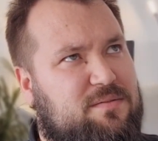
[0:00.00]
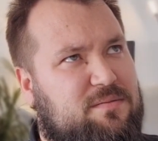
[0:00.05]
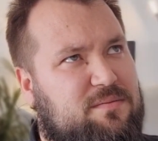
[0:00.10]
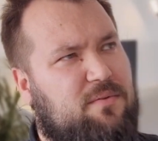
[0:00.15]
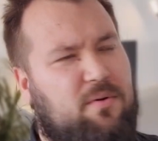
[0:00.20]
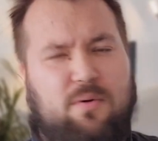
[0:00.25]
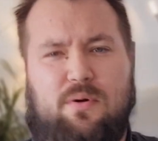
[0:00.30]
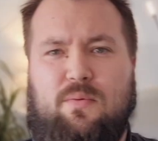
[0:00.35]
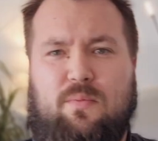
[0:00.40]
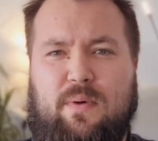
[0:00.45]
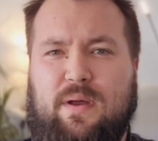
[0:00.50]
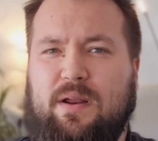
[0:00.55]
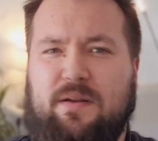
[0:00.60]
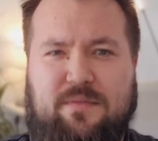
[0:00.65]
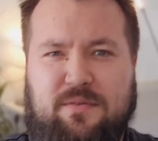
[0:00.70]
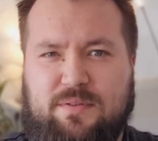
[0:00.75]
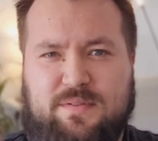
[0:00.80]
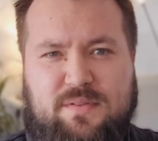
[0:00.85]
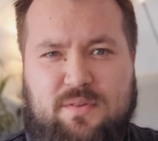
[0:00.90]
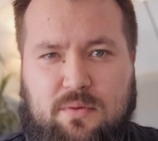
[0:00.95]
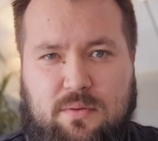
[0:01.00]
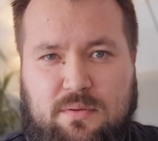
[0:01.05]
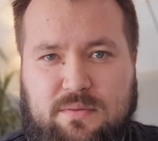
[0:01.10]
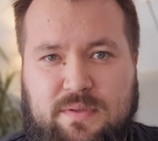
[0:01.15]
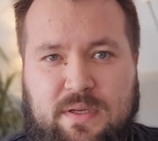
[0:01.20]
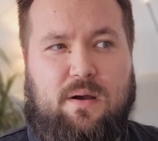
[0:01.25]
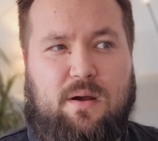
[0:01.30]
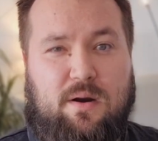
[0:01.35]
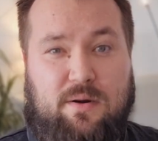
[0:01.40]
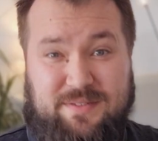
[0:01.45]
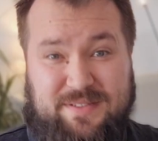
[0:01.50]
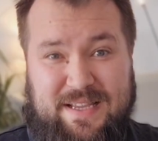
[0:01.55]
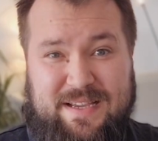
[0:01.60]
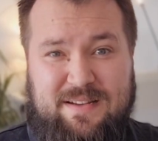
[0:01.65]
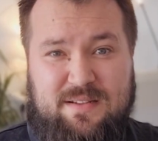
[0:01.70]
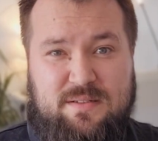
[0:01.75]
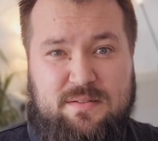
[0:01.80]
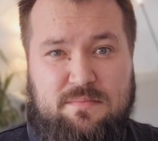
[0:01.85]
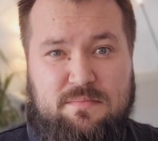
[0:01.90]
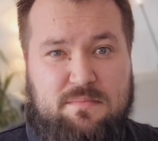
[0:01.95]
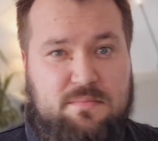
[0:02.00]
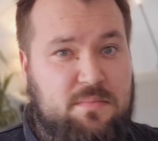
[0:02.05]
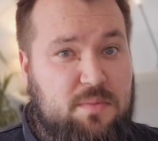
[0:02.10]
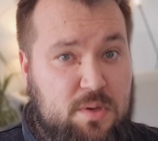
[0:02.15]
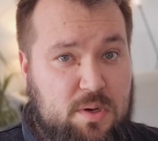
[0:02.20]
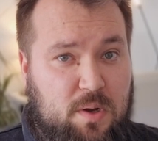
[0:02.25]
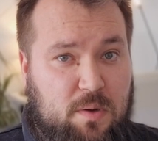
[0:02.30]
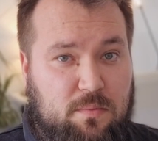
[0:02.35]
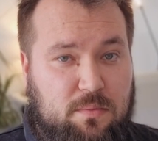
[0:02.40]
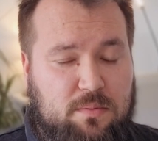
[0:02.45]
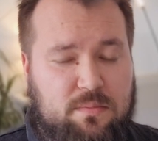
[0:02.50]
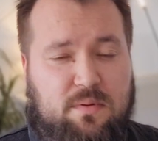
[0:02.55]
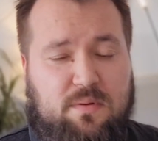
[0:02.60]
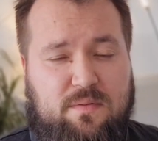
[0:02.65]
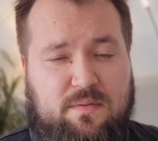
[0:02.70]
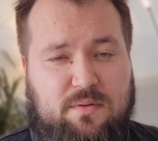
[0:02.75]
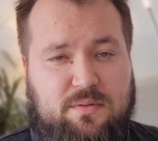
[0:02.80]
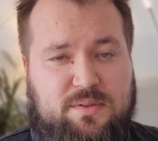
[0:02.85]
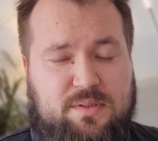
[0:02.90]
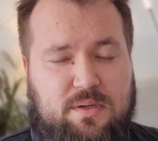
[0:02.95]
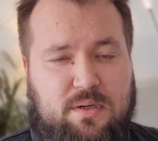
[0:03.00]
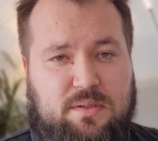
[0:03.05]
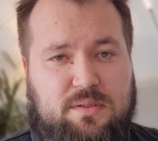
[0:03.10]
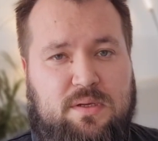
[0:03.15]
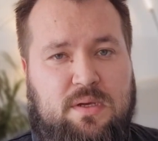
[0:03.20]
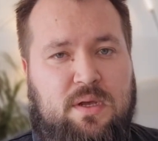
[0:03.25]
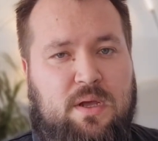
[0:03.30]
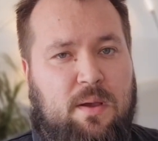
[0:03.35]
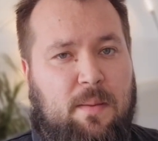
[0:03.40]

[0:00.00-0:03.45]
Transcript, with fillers: or whatever it's called are dead? No, of course not.